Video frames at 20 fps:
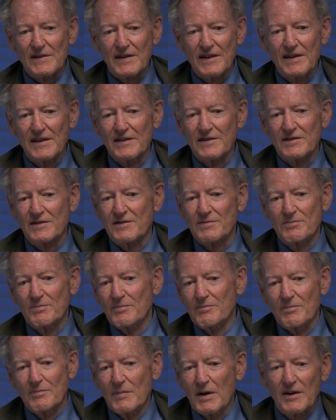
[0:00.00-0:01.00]
his
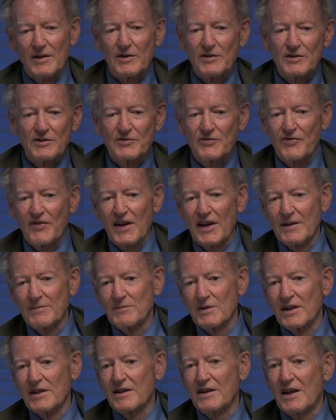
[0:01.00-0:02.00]
mother's
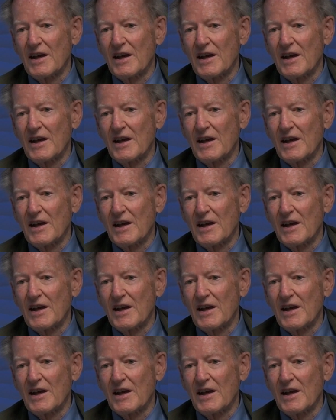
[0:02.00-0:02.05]
family